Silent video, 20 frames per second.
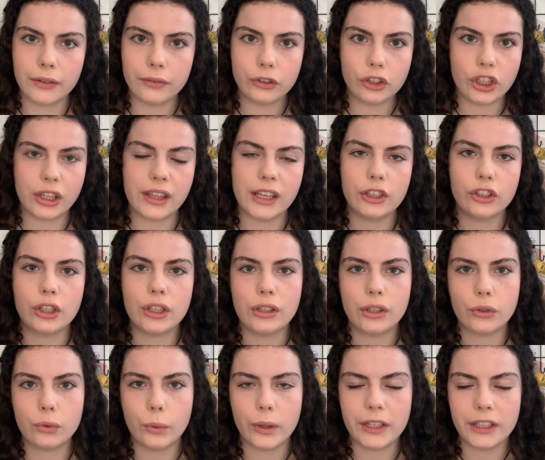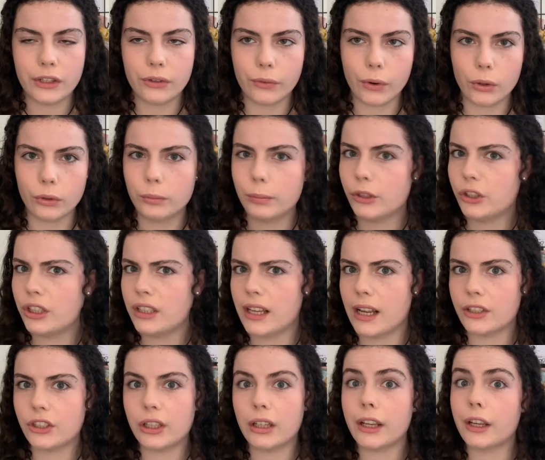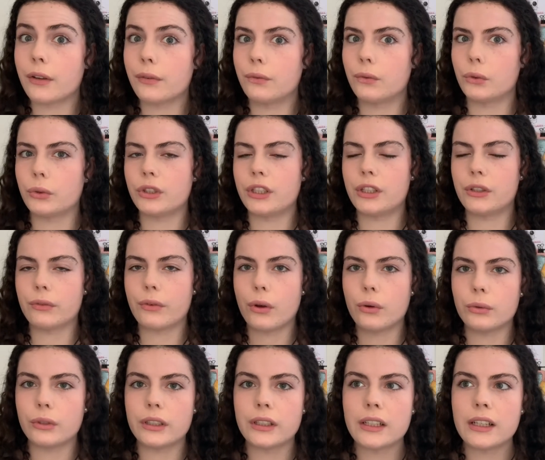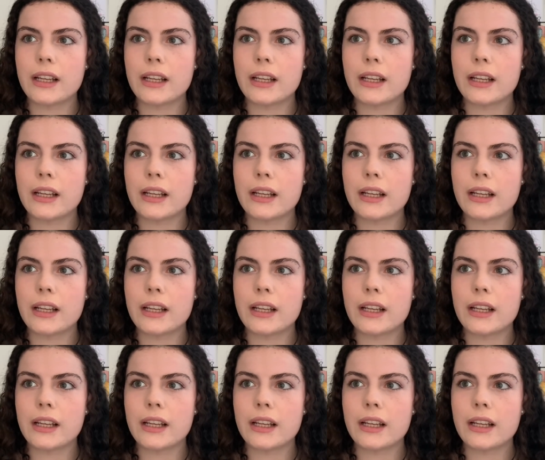She thinks she's a 20-year-old, but she's actually like a 40-year-old.